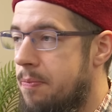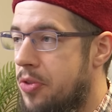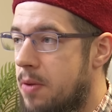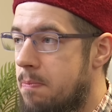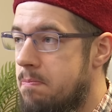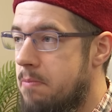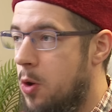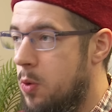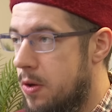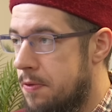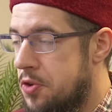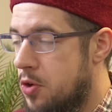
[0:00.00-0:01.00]
the
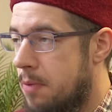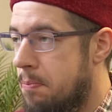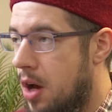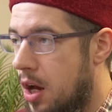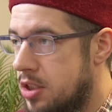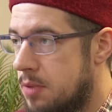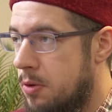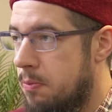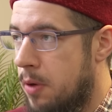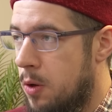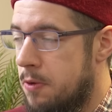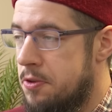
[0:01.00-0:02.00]
motives or the possible
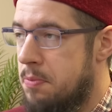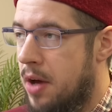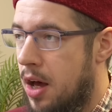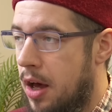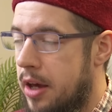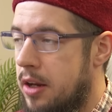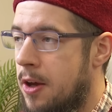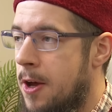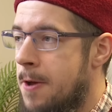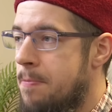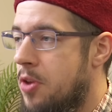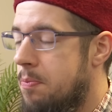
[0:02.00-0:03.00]
motives behind
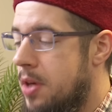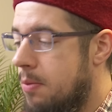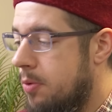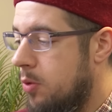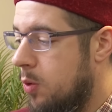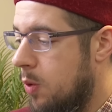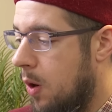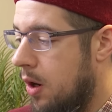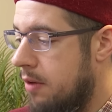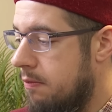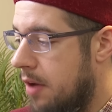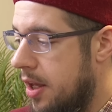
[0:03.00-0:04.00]
the people who are
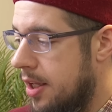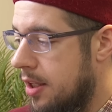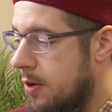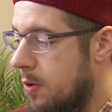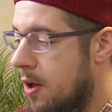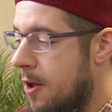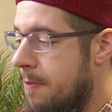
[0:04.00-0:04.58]
inviting you,